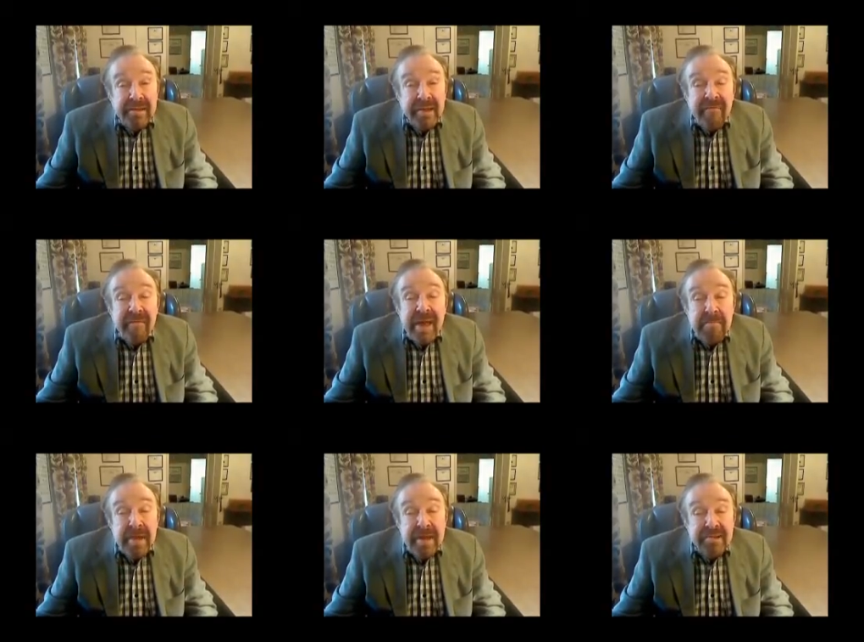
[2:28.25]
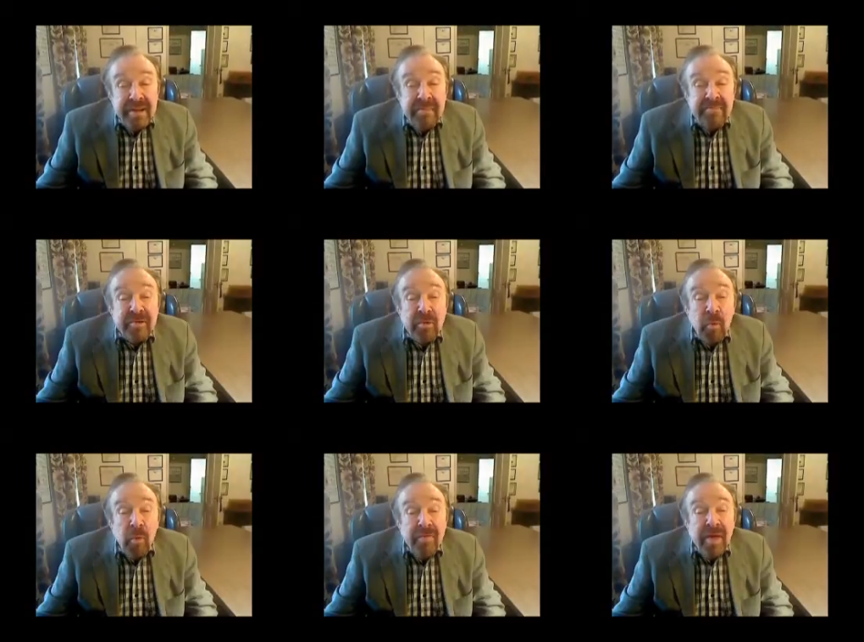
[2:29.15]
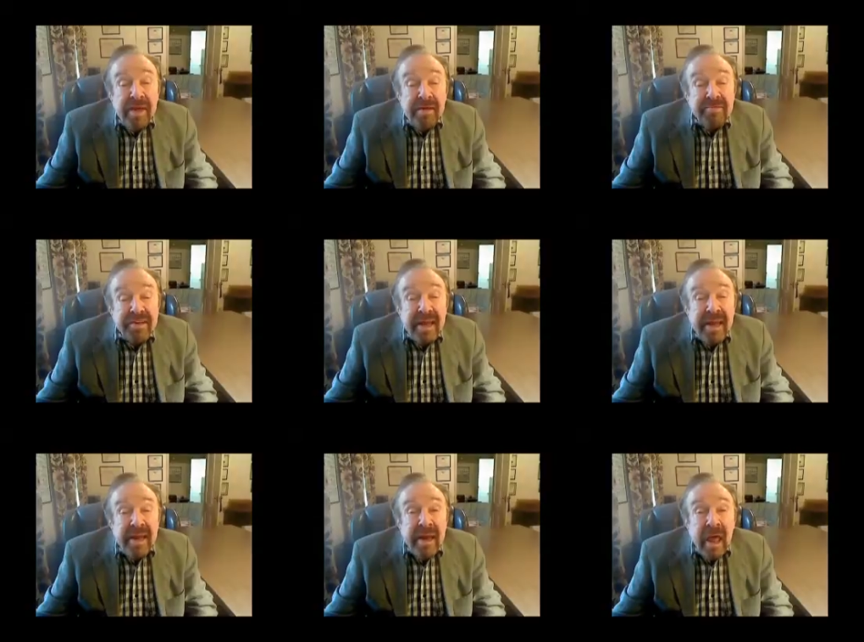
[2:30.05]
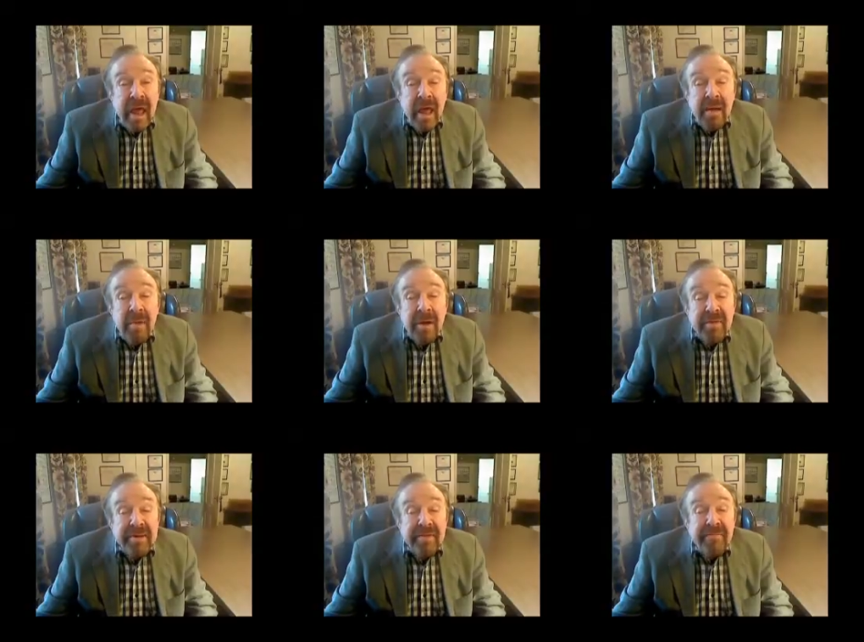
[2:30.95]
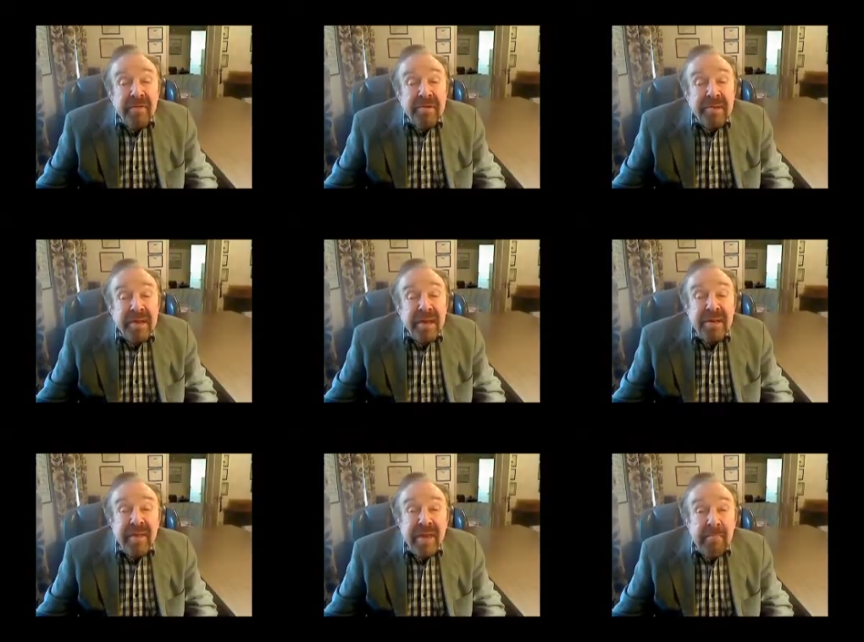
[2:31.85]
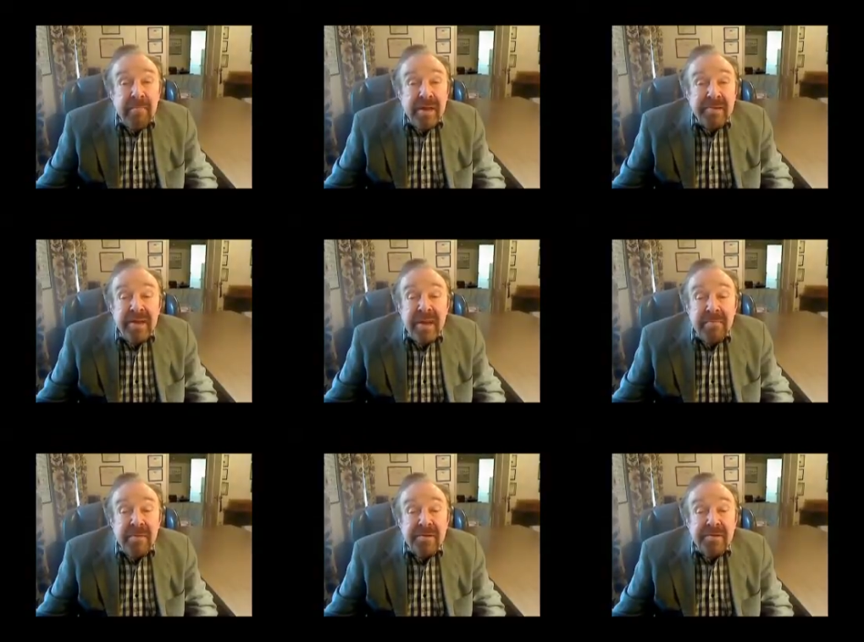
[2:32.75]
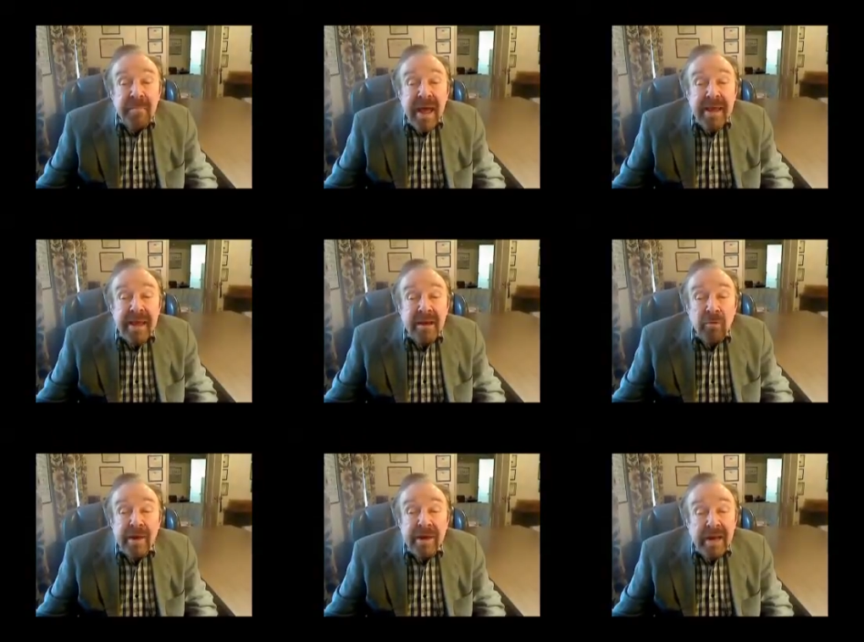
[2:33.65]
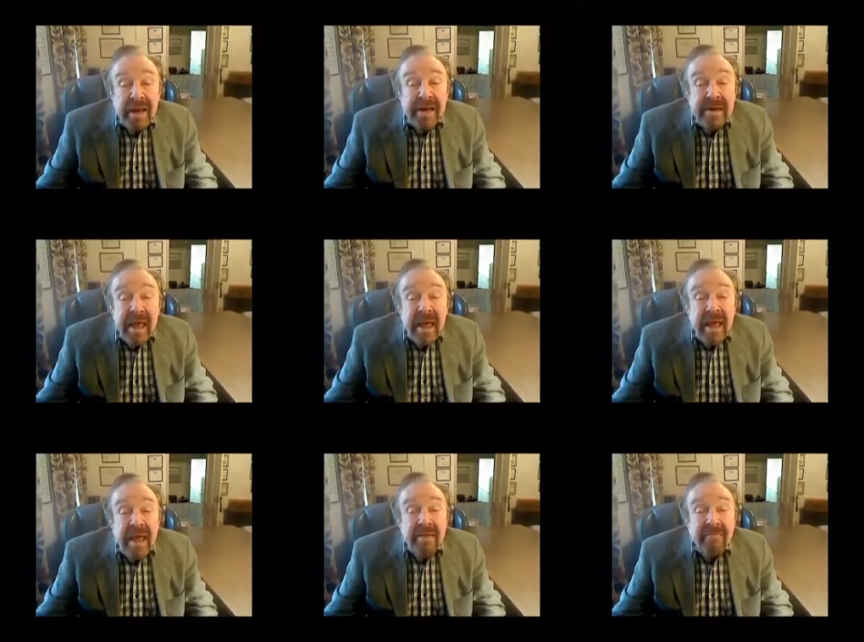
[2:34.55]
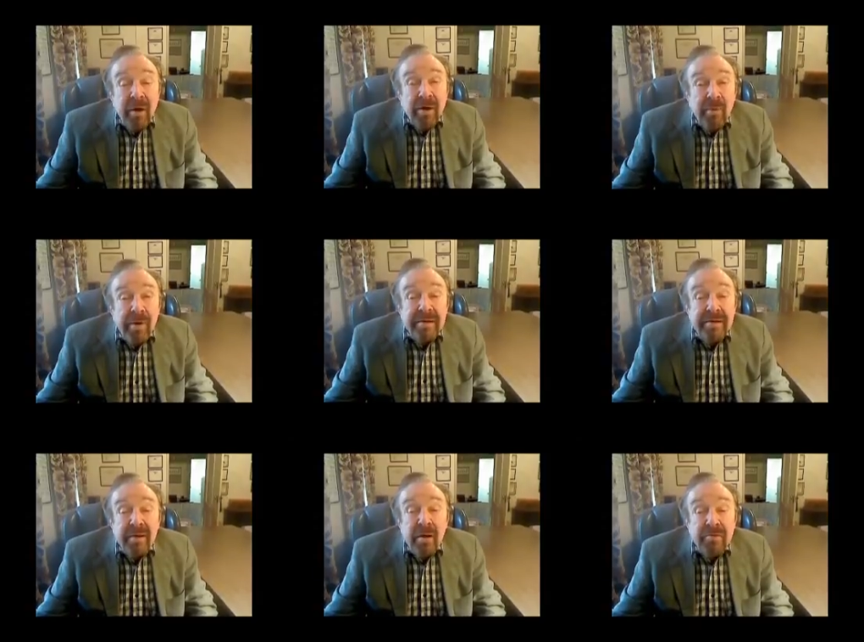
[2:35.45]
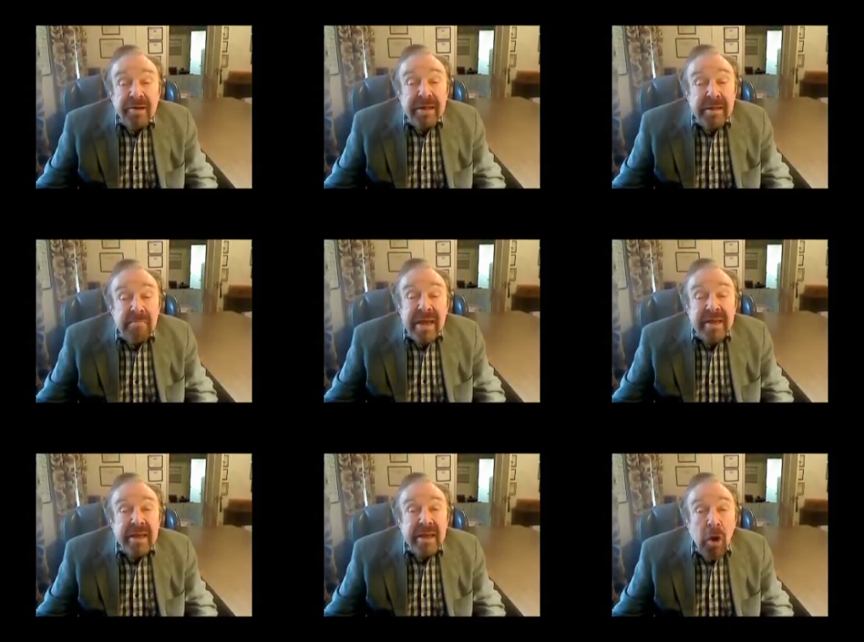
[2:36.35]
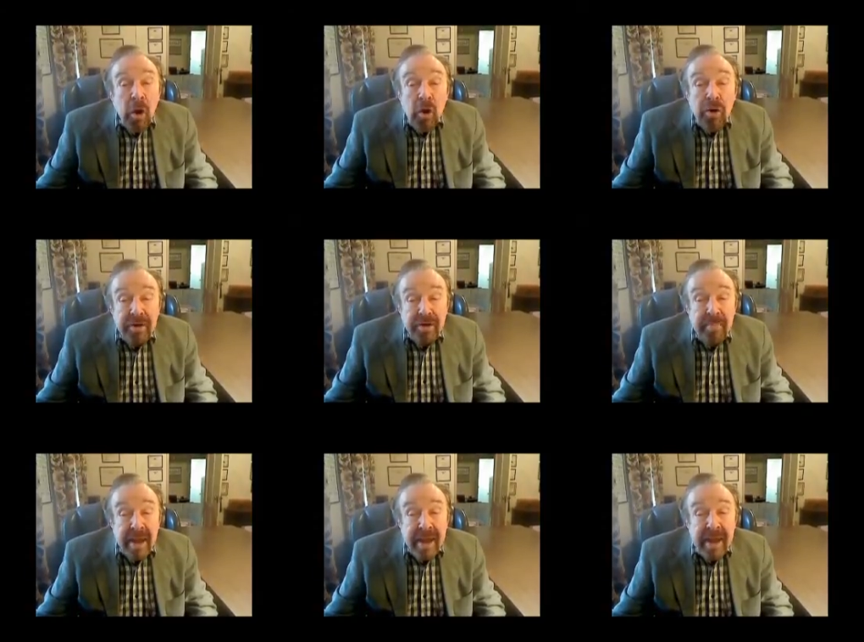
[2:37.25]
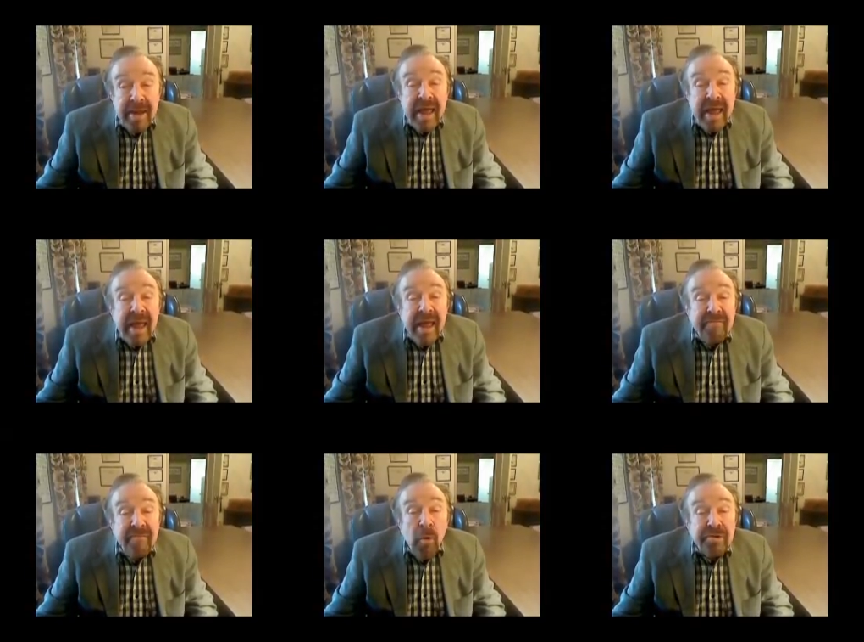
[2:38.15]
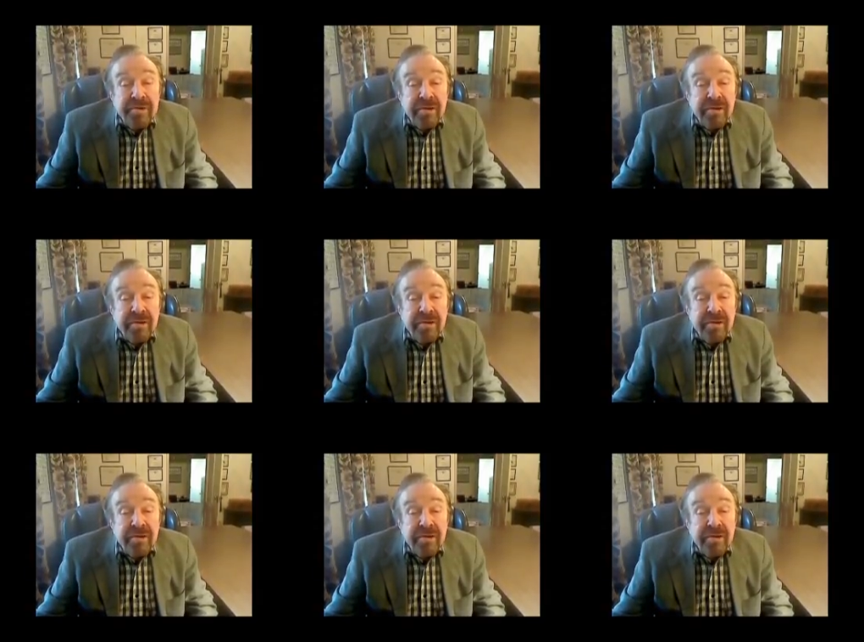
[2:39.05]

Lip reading: have had missteps on what they have said, but the difference is that misstatements by Hillary Clinton have only resulted in making her look bad and forced her